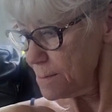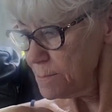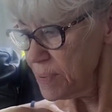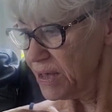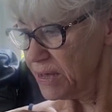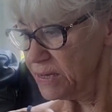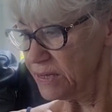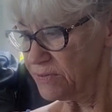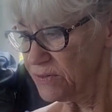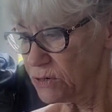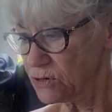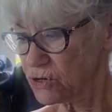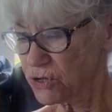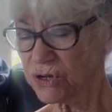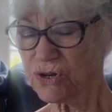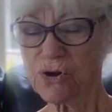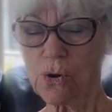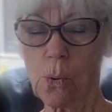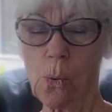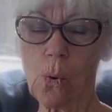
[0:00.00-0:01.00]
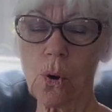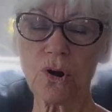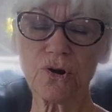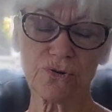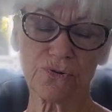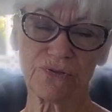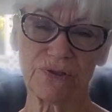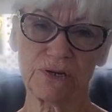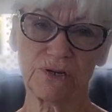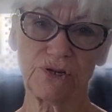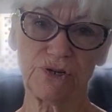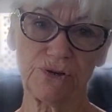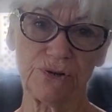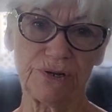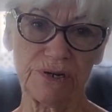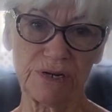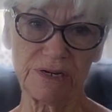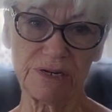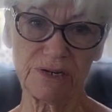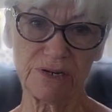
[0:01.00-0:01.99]
But there's an order that you
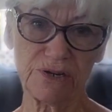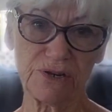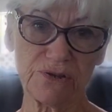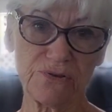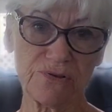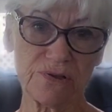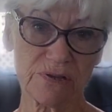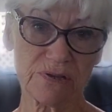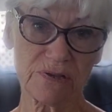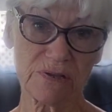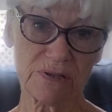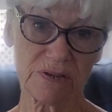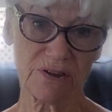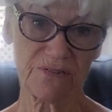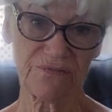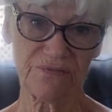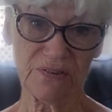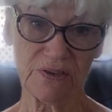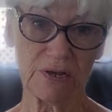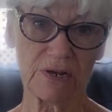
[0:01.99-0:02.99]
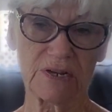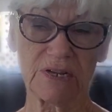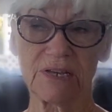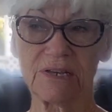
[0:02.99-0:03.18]
need to do this stuff in.